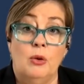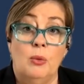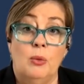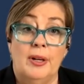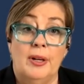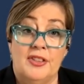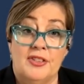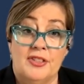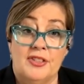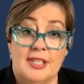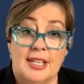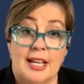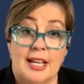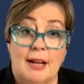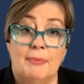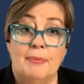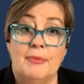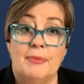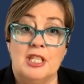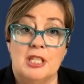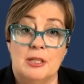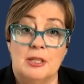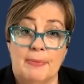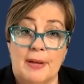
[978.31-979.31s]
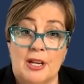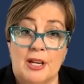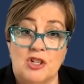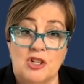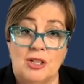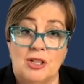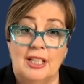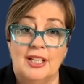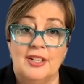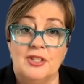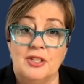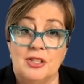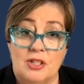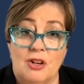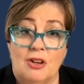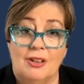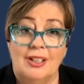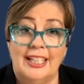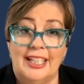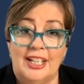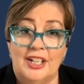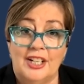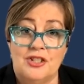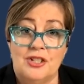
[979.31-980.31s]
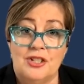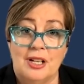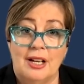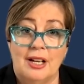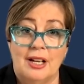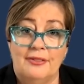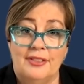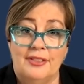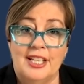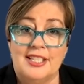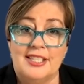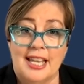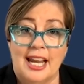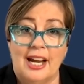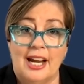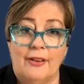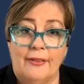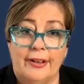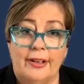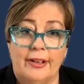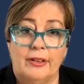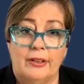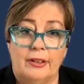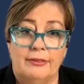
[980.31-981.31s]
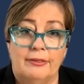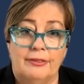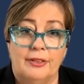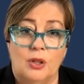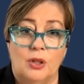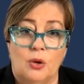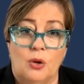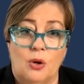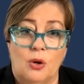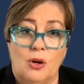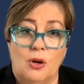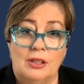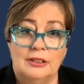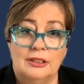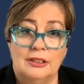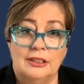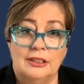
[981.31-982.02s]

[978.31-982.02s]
with some specialist knowledge of this area of law.